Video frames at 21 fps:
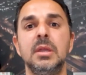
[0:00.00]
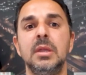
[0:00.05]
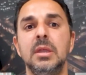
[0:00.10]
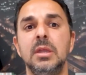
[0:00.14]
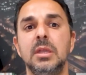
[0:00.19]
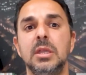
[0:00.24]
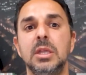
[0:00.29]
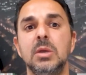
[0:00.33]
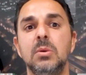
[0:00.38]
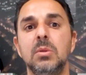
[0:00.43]

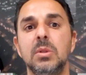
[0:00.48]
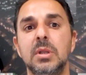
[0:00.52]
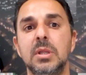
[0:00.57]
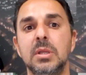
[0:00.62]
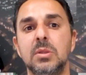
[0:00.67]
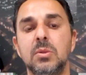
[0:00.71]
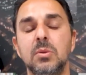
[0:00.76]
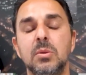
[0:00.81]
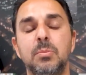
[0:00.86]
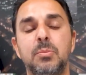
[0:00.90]
you will
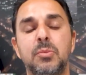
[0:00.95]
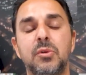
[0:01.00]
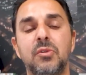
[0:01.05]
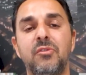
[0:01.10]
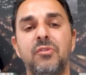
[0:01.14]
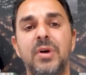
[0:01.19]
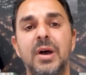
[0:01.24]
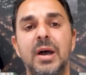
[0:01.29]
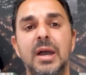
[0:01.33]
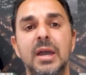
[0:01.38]
need to
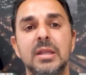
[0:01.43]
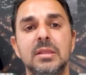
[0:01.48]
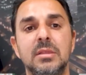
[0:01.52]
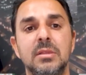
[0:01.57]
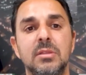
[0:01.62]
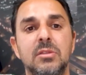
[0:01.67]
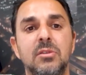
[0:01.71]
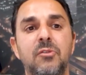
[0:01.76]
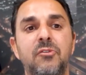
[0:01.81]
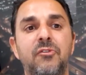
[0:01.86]

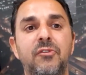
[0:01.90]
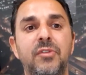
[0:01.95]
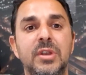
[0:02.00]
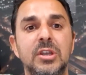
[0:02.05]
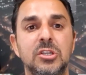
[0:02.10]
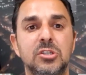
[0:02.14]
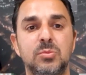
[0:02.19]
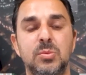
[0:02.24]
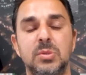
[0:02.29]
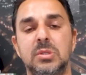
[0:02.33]
provide the
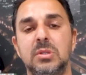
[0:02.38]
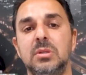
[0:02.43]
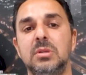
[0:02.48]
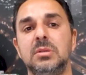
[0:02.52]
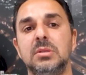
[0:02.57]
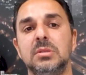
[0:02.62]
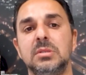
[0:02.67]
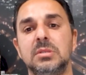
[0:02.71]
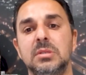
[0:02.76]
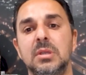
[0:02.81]
finished
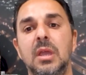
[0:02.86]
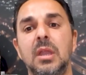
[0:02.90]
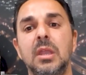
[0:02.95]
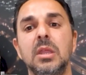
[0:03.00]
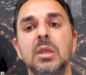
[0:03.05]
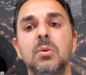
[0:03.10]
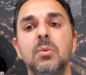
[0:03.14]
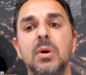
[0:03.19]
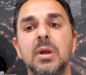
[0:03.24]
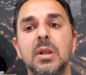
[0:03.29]
materials,
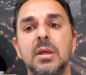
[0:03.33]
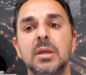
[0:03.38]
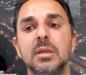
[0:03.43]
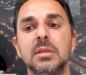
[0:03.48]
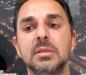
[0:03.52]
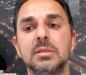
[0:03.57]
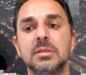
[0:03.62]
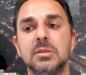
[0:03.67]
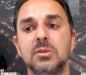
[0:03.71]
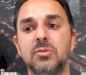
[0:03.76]
and you want
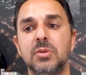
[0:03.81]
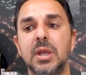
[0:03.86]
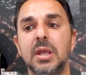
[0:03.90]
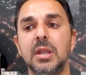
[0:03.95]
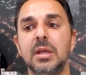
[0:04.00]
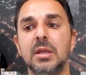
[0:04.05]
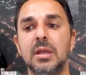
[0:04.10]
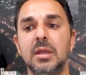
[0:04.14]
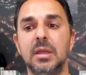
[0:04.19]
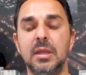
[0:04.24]
to
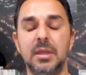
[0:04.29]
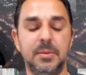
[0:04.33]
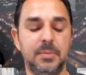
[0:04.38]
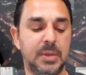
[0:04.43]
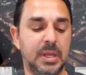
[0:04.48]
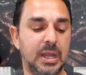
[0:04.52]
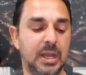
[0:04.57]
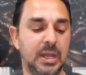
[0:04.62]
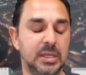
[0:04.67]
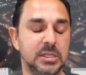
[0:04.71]
create
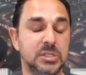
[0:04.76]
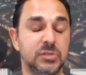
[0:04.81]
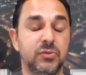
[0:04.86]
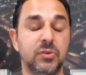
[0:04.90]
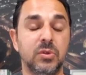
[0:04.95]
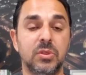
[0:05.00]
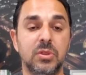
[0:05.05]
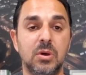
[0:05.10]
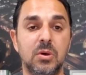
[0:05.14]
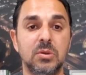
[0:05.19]
a list
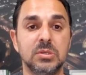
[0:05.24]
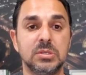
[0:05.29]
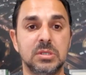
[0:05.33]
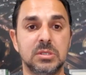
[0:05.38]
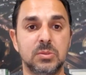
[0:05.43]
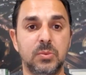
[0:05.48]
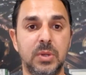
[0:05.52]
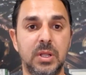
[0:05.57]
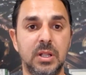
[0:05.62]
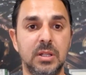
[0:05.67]
for those
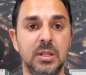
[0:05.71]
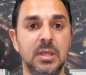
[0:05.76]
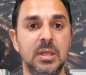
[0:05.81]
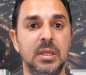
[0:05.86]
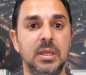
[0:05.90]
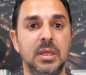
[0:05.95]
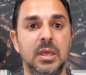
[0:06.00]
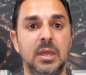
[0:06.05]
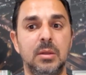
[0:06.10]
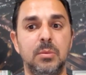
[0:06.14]
as well
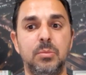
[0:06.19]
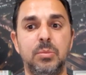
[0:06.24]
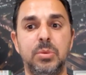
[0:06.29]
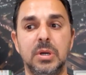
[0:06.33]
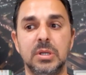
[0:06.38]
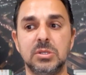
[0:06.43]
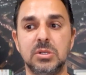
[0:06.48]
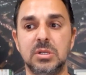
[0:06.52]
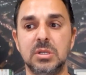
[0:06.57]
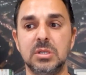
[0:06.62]
and
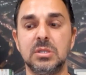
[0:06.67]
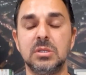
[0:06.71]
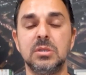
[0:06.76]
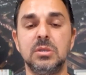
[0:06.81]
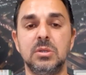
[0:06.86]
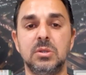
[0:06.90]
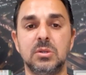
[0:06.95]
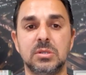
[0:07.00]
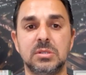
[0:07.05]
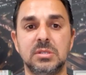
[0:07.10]
budget it
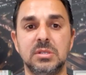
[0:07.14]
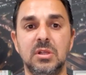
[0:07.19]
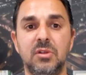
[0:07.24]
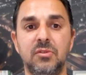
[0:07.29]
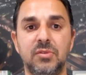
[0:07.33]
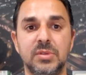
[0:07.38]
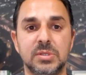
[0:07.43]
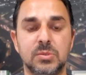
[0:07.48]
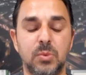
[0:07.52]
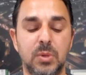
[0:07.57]

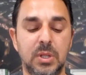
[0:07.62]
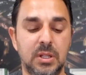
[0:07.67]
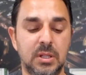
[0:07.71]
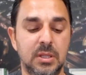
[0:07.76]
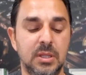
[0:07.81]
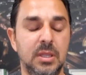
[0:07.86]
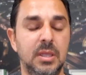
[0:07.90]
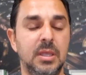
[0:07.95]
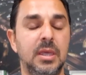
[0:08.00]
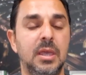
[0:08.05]
yourself as
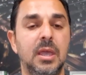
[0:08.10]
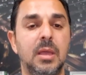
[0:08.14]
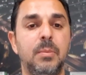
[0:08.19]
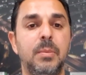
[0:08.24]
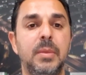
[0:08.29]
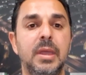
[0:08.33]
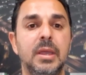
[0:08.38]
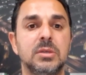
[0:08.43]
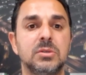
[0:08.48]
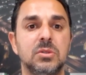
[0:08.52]
well, and
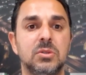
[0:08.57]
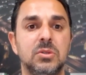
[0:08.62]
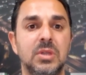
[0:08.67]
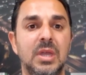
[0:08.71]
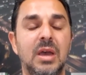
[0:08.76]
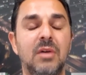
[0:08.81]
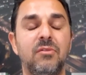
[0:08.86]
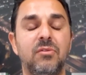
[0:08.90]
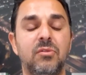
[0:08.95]
make sure that you have